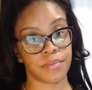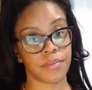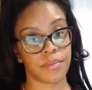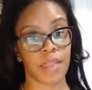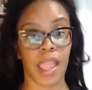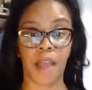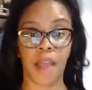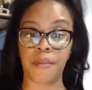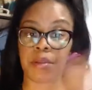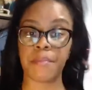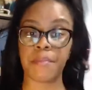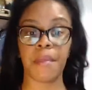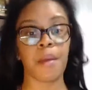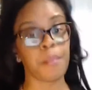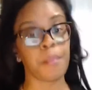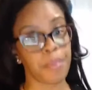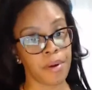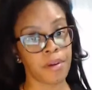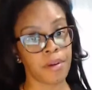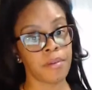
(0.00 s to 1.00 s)
Now
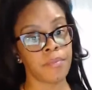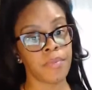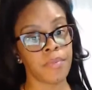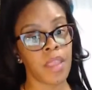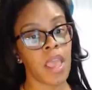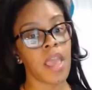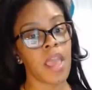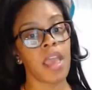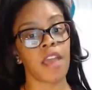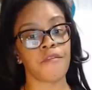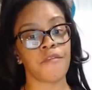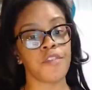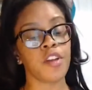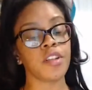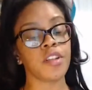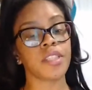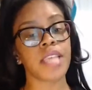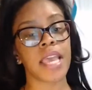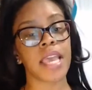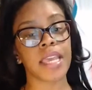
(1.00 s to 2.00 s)
remember, if
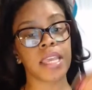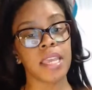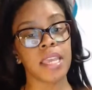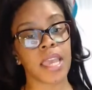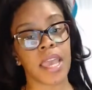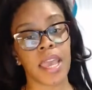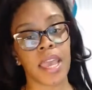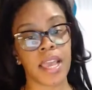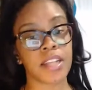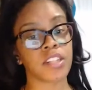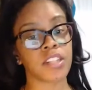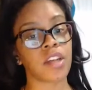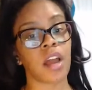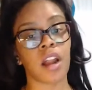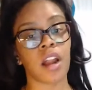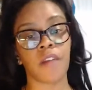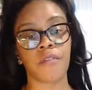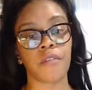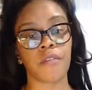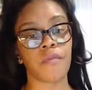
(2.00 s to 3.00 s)
you're taking a headshot
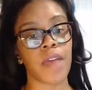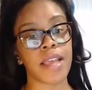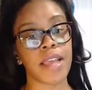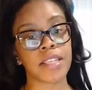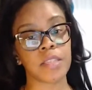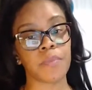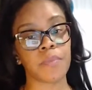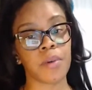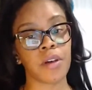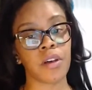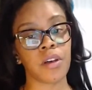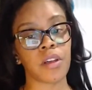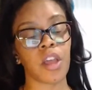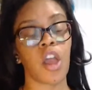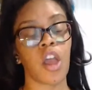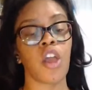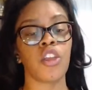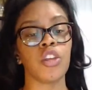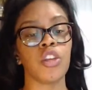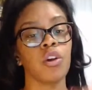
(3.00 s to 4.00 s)
off of Facebook,
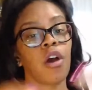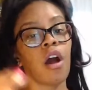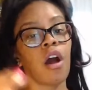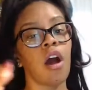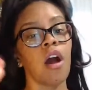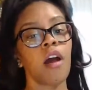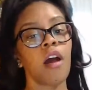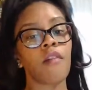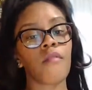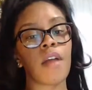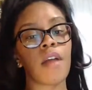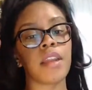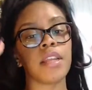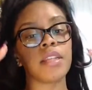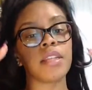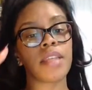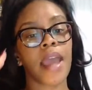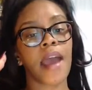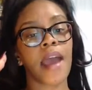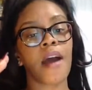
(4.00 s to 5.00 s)
you're
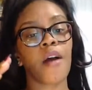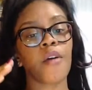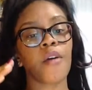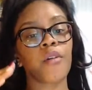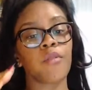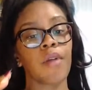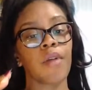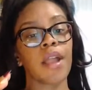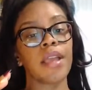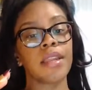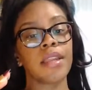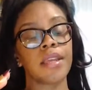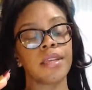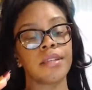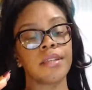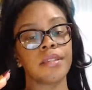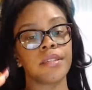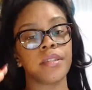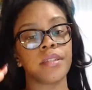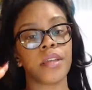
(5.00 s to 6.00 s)
already
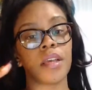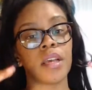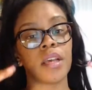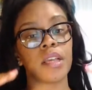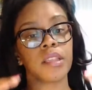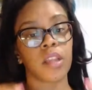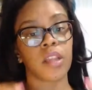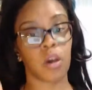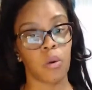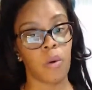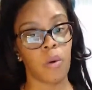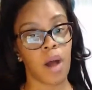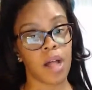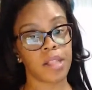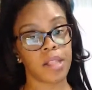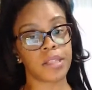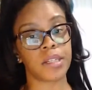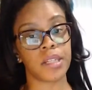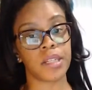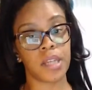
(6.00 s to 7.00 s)
downgrading the
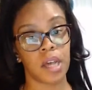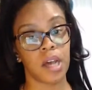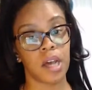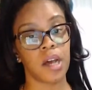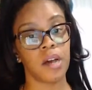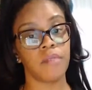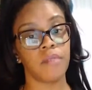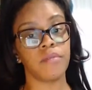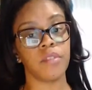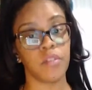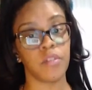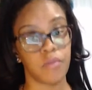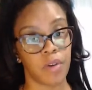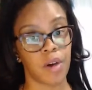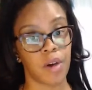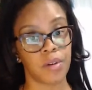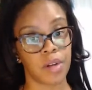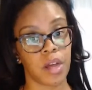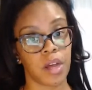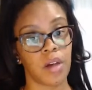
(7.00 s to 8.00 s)
quality of the
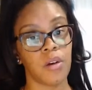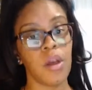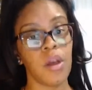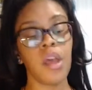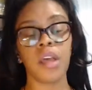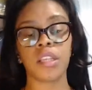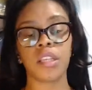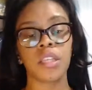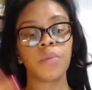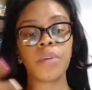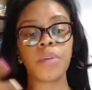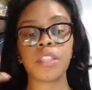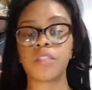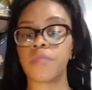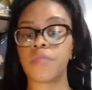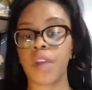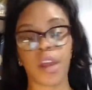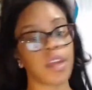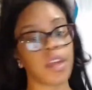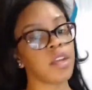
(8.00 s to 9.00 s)
photo. So it's
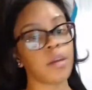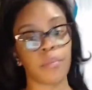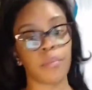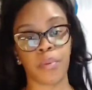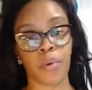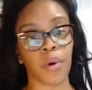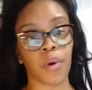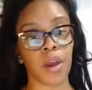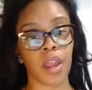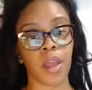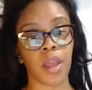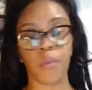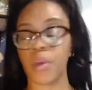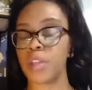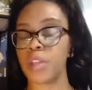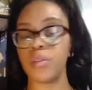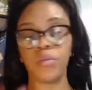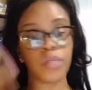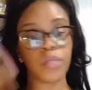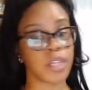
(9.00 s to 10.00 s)
very important
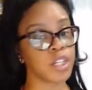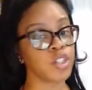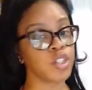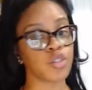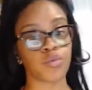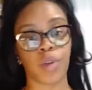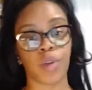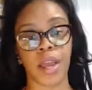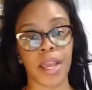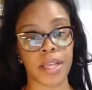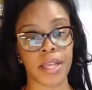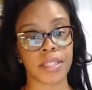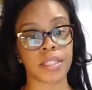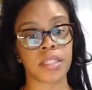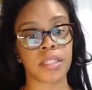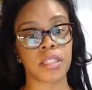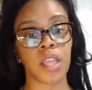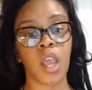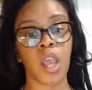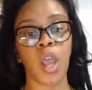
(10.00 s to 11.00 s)
when you get
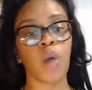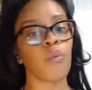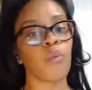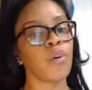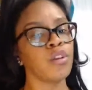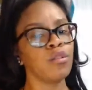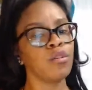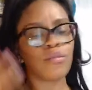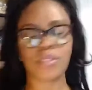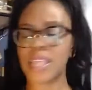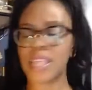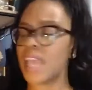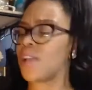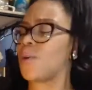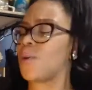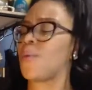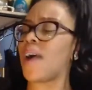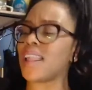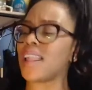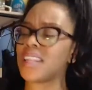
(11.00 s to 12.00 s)
dressed, when you say,
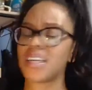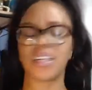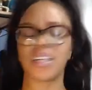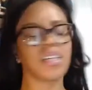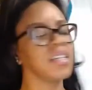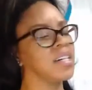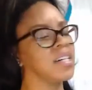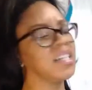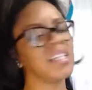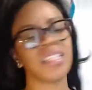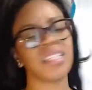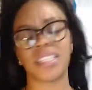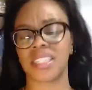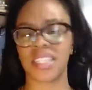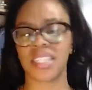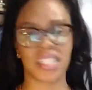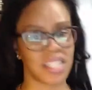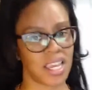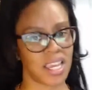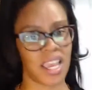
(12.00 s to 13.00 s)
oh, I look good
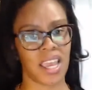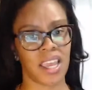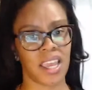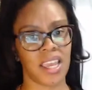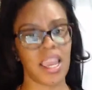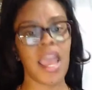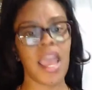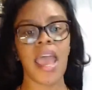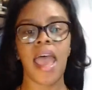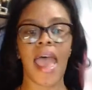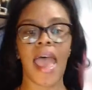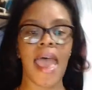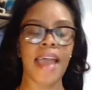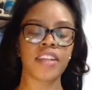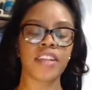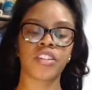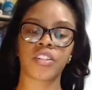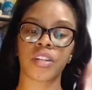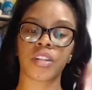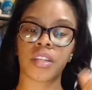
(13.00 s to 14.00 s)
today,
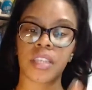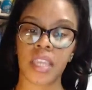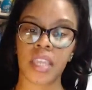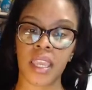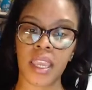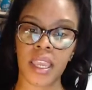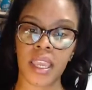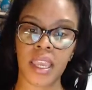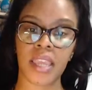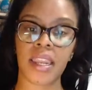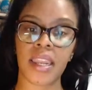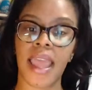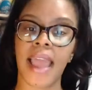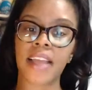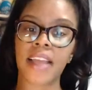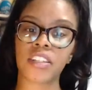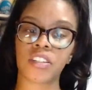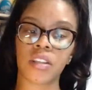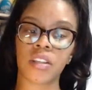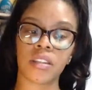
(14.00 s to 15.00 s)
ask your kid,
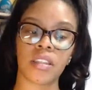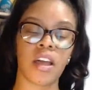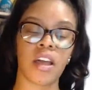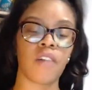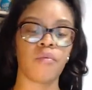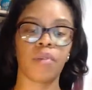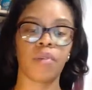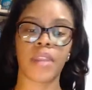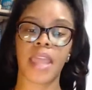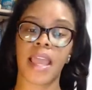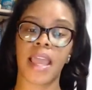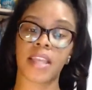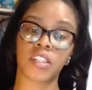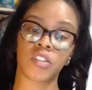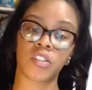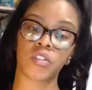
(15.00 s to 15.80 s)
ask your loved one, ask